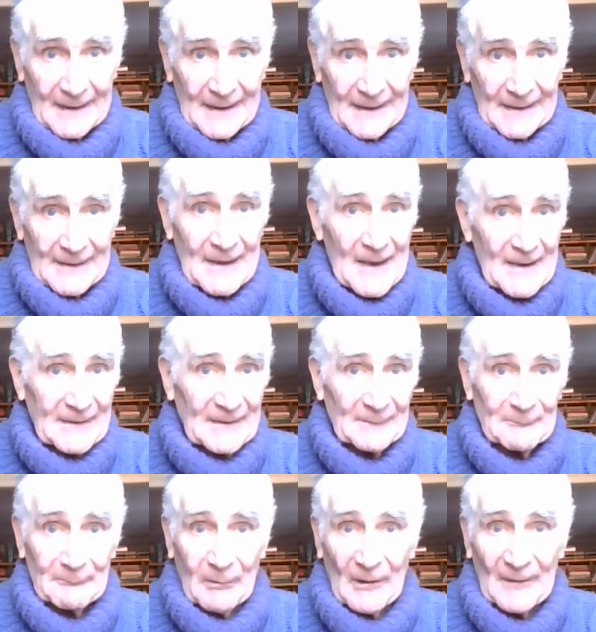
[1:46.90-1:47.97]
You can
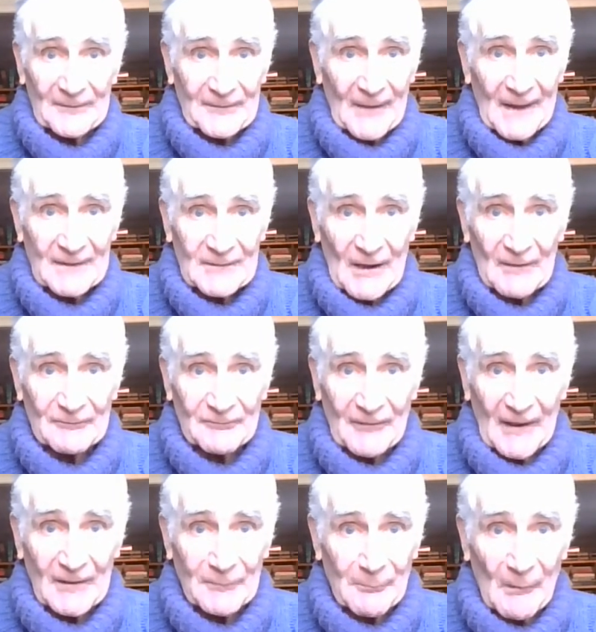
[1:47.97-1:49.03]
put things on
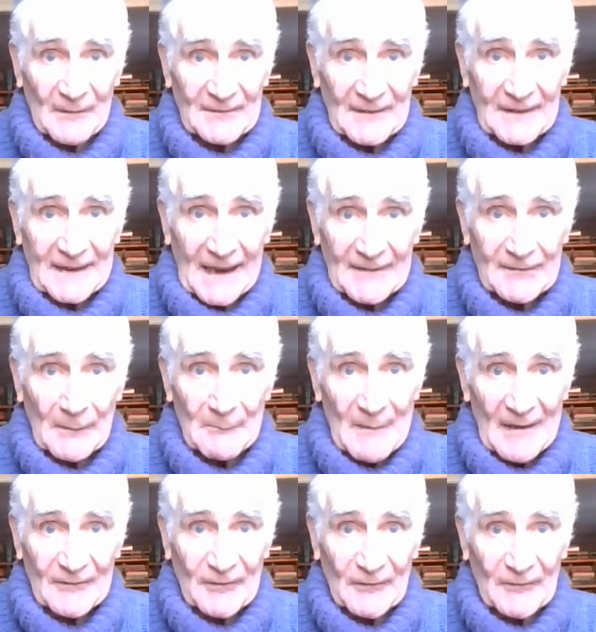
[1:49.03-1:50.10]
Facebook to get the
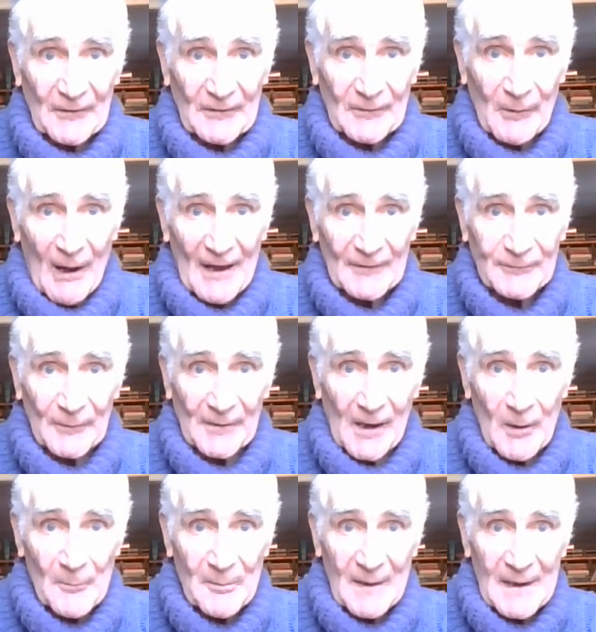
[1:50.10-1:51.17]
message across
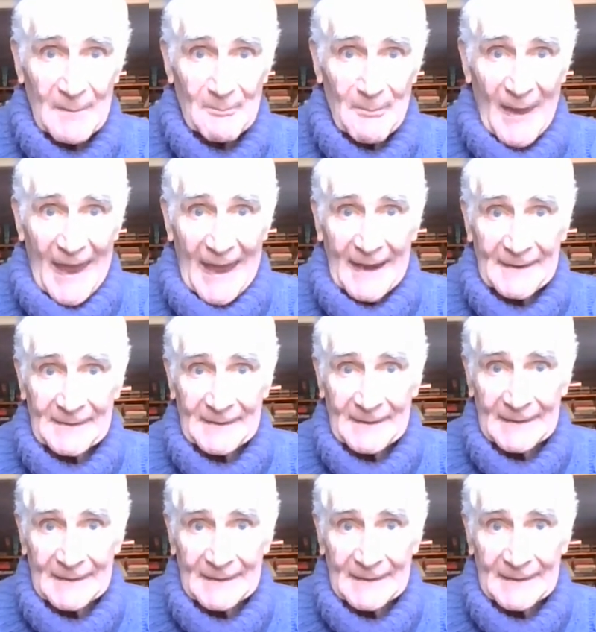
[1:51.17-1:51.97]
without being banned.